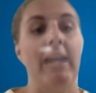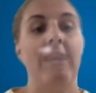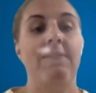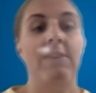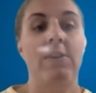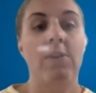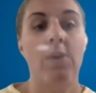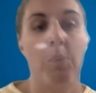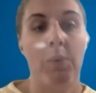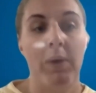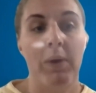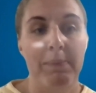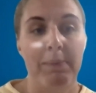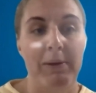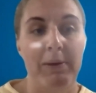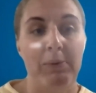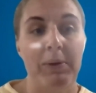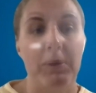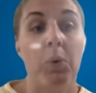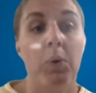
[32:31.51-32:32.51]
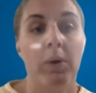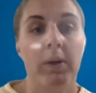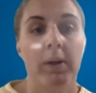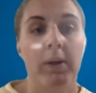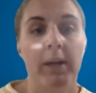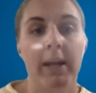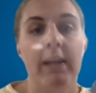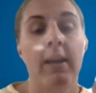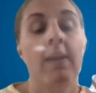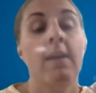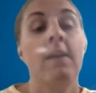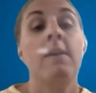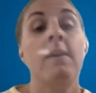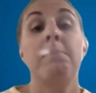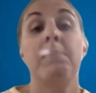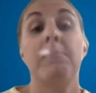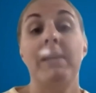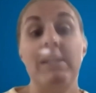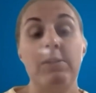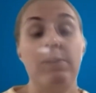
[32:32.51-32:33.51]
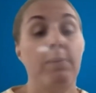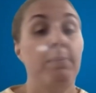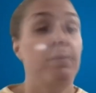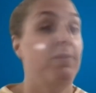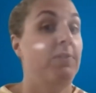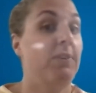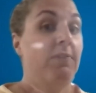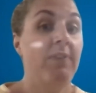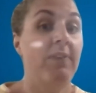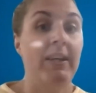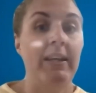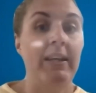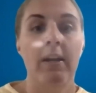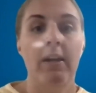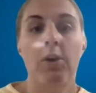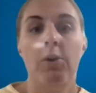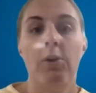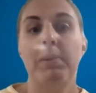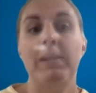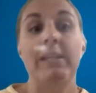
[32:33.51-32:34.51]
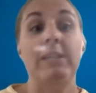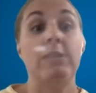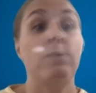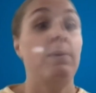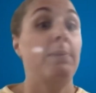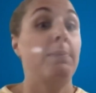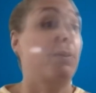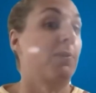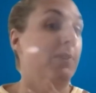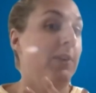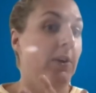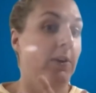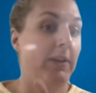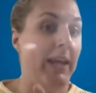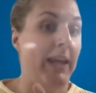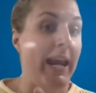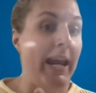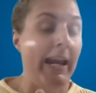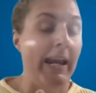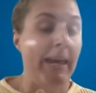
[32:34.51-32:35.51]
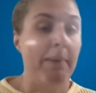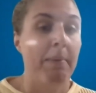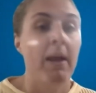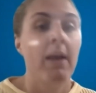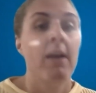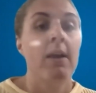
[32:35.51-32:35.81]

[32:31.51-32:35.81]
If you don't want to be recorded, please remove your video, please remove your name.